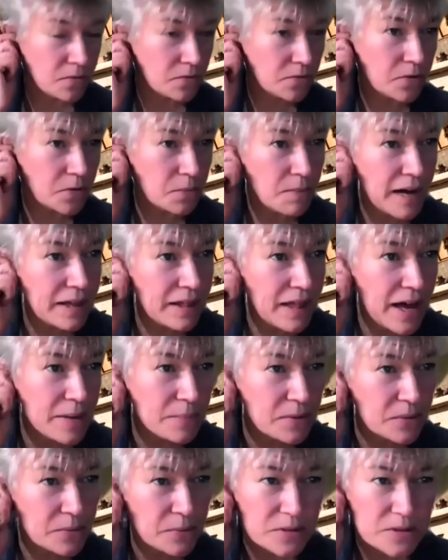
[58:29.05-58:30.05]
for my
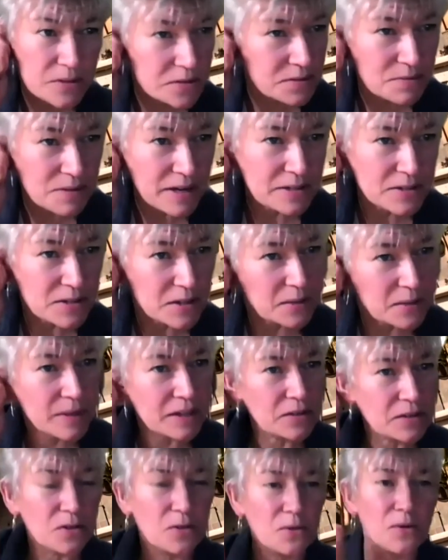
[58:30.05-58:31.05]
lab, it was asking
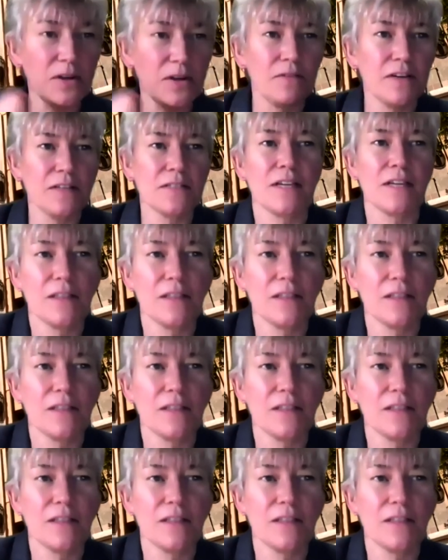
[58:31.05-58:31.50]
about the three of us.